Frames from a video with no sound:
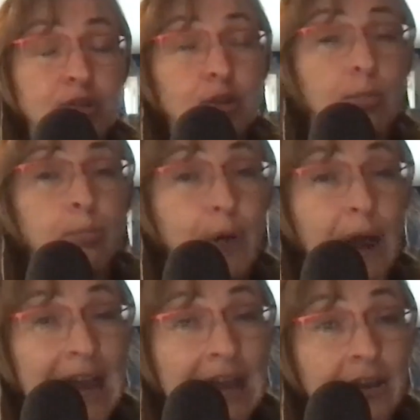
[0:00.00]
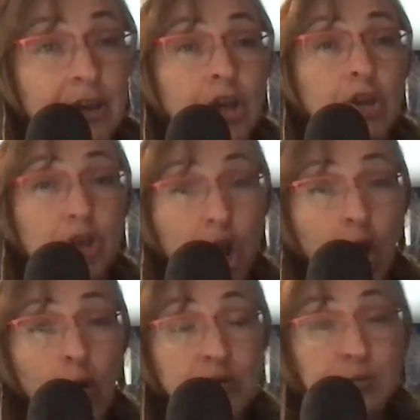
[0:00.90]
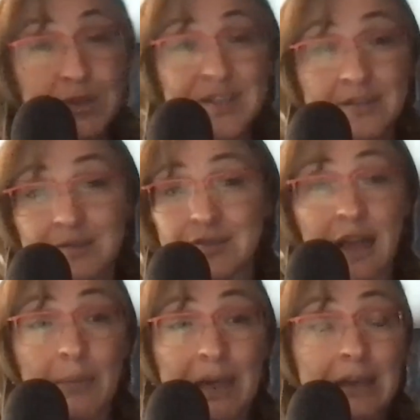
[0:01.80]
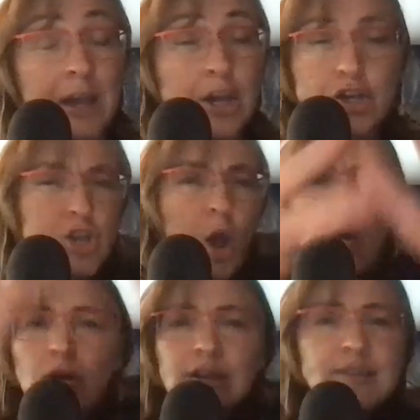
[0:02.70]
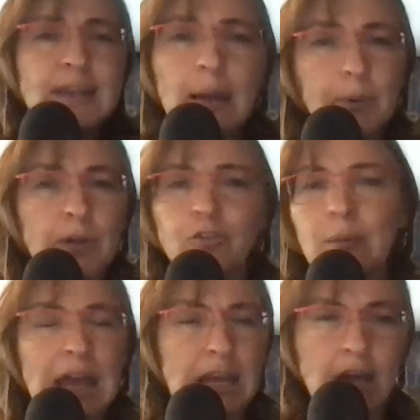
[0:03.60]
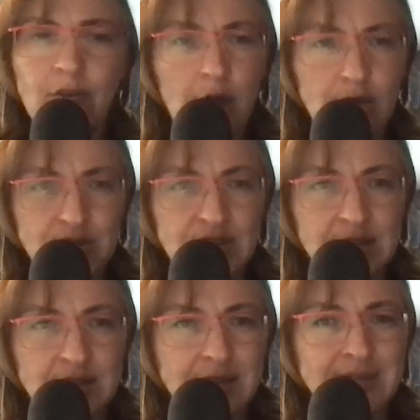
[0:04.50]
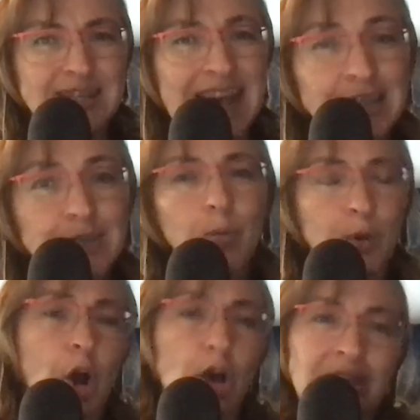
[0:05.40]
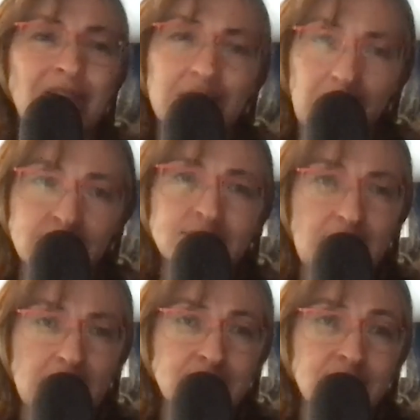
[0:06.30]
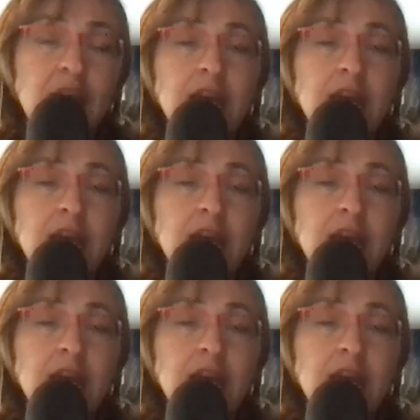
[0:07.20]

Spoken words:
So the brain knows what's in the stomach, totally separate from any of our other senses. That's what we're calling the gut sense.